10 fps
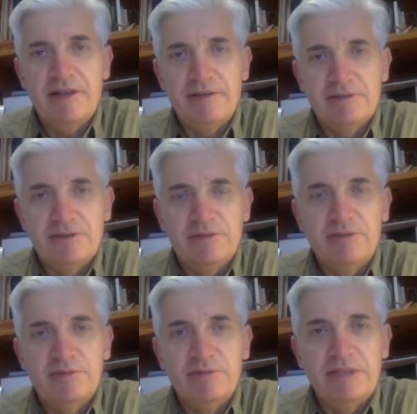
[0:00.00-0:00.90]
houses,
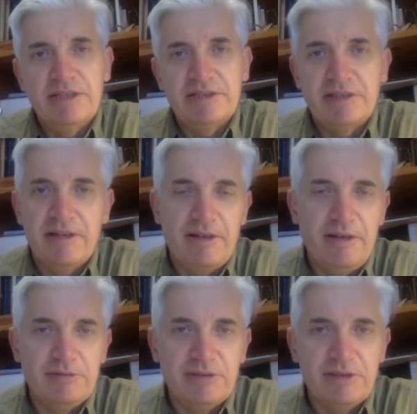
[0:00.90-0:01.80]
Neo-Romanian style
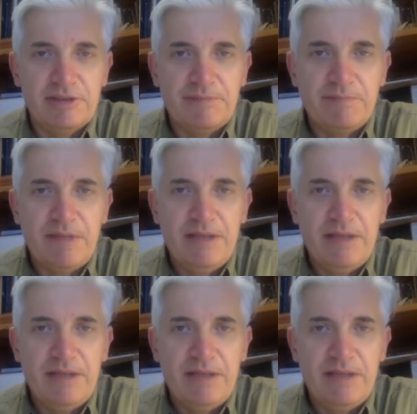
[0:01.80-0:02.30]
houses.